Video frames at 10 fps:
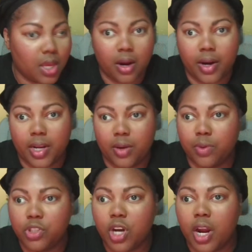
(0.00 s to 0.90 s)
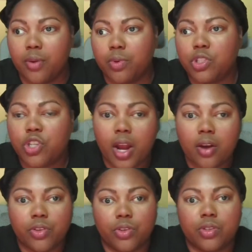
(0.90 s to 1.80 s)
Alrighty, we'll try
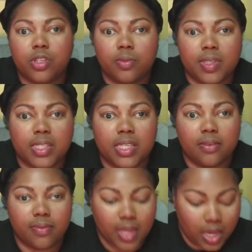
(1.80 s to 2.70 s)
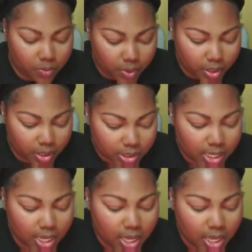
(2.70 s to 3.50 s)
on YouTube and see if that works.